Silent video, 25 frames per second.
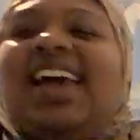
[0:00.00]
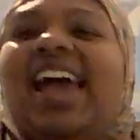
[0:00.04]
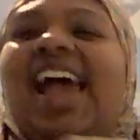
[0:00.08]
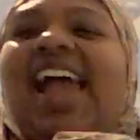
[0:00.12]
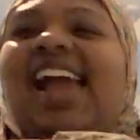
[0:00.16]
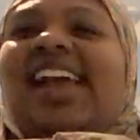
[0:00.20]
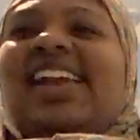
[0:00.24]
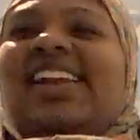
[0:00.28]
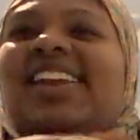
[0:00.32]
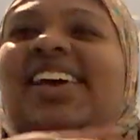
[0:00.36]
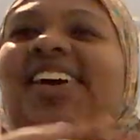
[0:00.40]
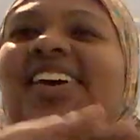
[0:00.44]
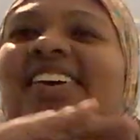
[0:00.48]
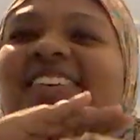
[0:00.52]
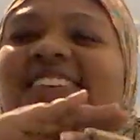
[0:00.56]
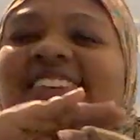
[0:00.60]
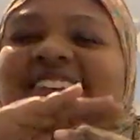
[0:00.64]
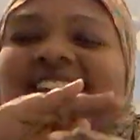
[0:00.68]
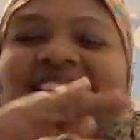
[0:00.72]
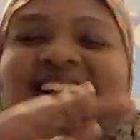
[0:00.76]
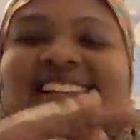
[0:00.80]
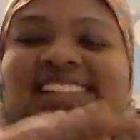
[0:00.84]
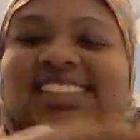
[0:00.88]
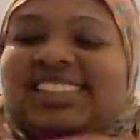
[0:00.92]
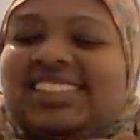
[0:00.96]
Ain't
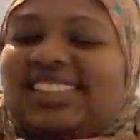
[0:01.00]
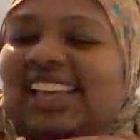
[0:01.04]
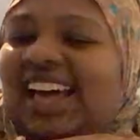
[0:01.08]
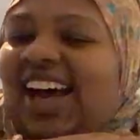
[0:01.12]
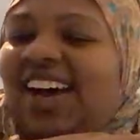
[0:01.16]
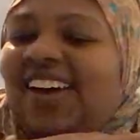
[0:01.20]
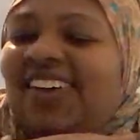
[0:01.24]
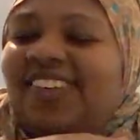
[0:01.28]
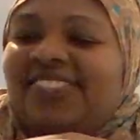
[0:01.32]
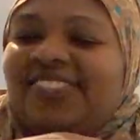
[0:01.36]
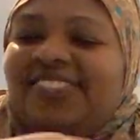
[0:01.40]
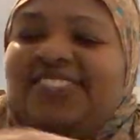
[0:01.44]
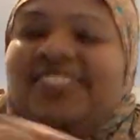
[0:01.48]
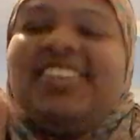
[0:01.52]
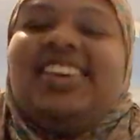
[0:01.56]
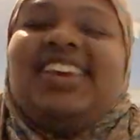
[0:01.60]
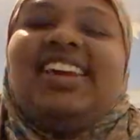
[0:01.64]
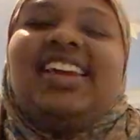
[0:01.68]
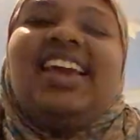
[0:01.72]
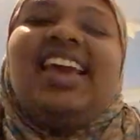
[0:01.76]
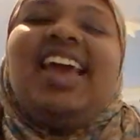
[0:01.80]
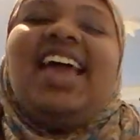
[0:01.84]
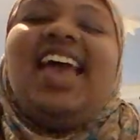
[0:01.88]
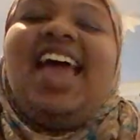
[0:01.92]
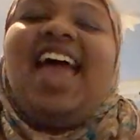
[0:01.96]
nobody can tell
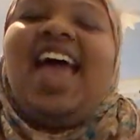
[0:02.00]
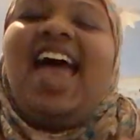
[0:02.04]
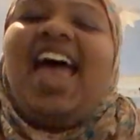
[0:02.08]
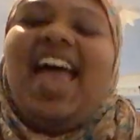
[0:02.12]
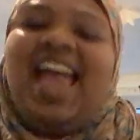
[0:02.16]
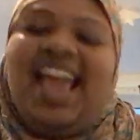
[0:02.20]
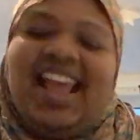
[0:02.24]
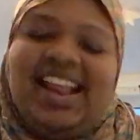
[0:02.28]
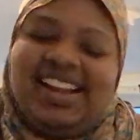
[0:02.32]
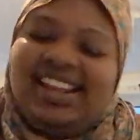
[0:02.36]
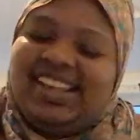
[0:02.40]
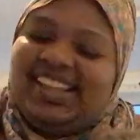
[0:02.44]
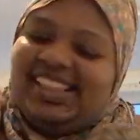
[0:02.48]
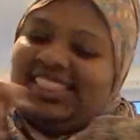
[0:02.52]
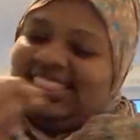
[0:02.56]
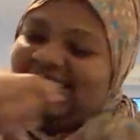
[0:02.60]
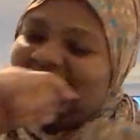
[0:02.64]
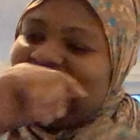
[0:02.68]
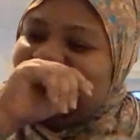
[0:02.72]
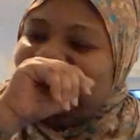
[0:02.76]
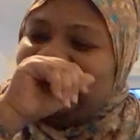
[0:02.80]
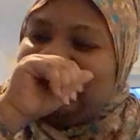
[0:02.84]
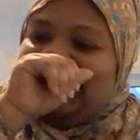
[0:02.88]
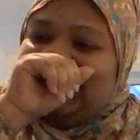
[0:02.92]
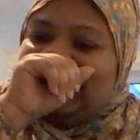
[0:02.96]
me
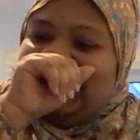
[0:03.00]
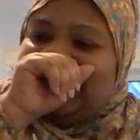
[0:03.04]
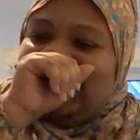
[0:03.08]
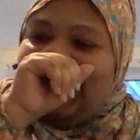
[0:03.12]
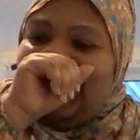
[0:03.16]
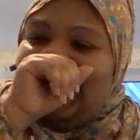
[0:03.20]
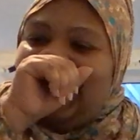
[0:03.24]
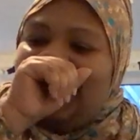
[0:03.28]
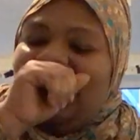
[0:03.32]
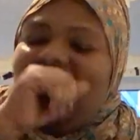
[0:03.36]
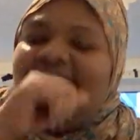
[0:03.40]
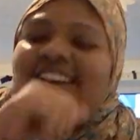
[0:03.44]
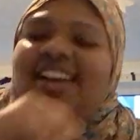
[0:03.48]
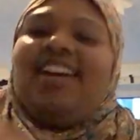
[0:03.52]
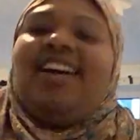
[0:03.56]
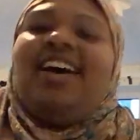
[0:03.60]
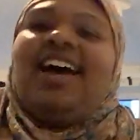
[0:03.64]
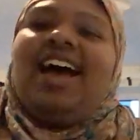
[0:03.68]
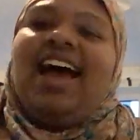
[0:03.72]
anything, yeah?